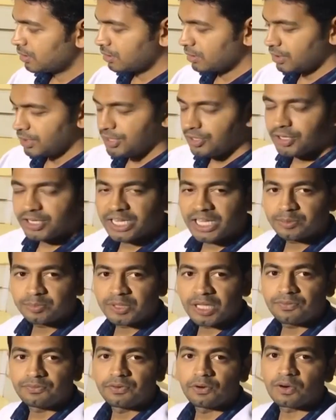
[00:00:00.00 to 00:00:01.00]
your depth
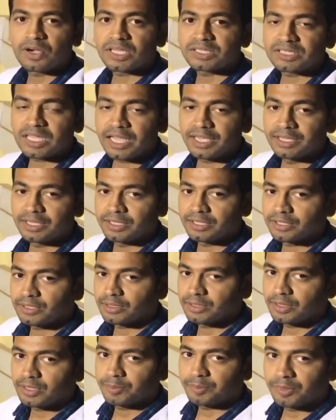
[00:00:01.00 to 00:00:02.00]
of focus high,
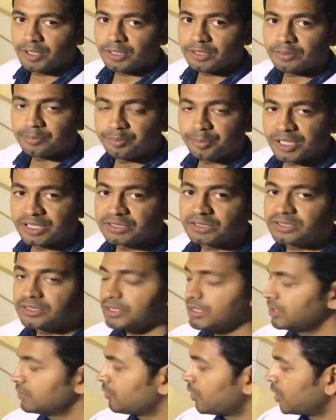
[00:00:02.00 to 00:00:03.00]
means
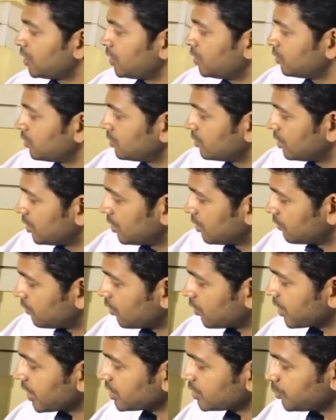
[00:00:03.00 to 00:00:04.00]
you want to
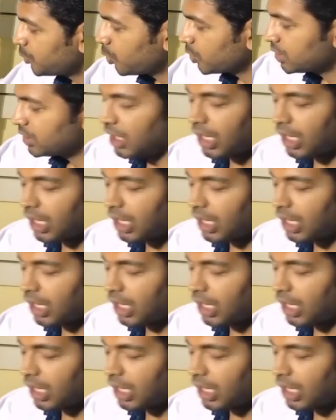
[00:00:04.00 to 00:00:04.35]
focus both the